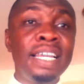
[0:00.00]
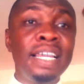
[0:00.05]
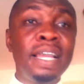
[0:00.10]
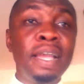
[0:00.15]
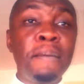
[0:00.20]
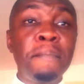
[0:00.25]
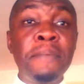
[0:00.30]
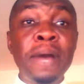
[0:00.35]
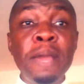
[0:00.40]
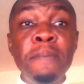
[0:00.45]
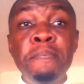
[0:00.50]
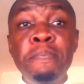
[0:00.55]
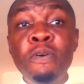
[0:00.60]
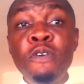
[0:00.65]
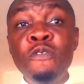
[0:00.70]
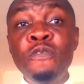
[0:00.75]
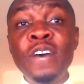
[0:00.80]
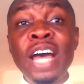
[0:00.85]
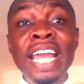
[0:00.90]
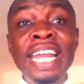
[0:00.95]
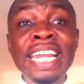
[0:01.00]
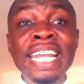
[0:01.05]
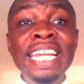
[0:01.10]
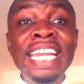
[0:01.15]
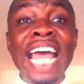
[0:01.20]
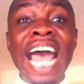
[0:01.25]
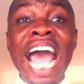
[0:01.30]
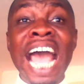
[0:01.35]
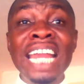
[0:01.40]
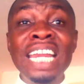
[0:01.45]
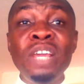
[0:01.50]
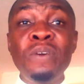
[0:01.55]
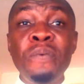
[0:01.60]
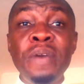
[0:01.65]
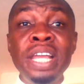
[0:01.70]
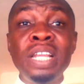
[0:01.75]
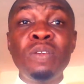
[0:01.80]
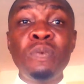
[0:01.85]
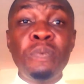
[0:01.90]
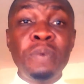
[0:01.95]
by providing
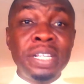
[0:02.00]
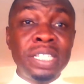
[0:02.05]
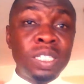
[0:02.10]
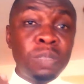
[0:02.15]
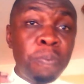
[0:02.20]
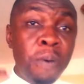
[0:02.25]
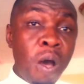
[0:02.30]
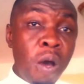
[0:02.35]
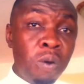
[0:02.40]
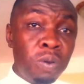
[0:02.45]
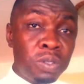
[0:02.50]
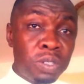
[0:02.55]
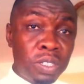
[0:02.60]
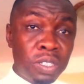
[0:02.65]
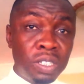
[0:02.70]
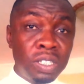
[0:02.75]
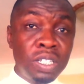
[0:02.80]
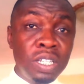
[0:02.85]
adequate response